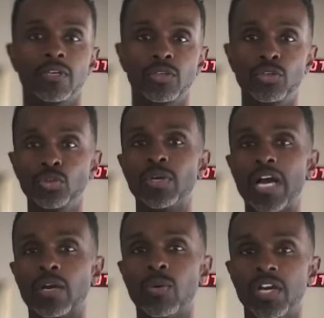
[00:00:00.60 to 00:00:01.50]
You
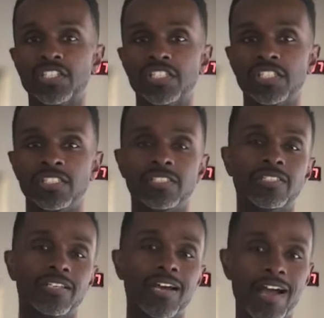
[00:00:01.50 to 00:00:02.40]
got questions,
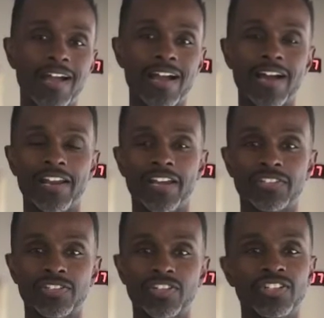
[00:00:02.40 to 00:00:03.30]
I got
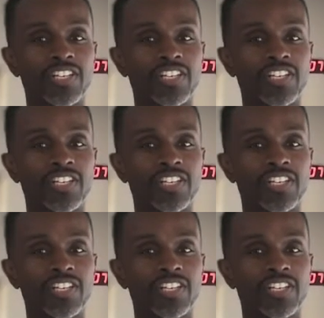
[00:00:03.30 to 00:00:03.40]
answers.